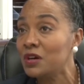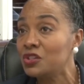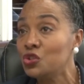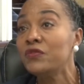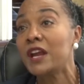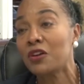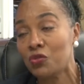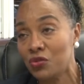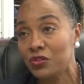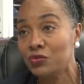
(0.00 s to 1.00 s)
juvenile
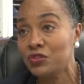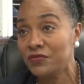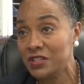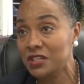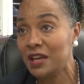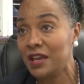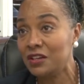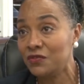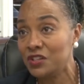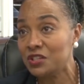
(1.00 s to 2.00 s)
court through Division A and
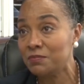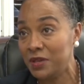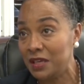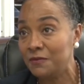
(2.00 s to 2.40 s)
Division B.